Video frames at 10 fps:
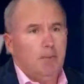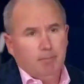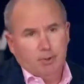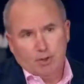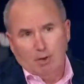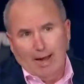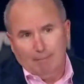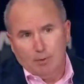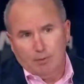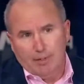But but Joe, I
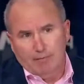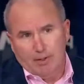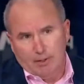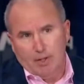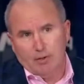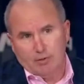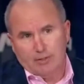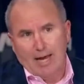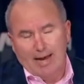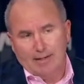believe on the other
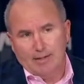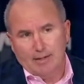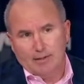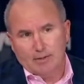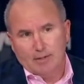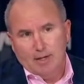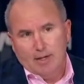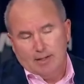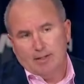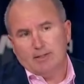side of this
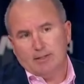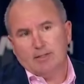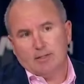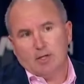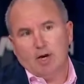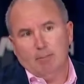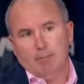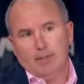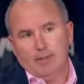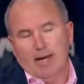this is a
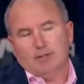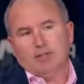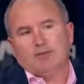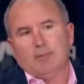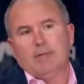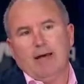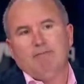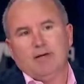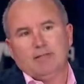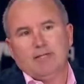company, not just from an
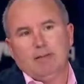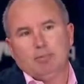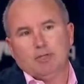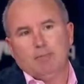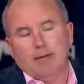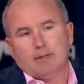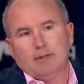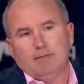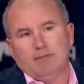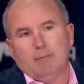FSD perspective,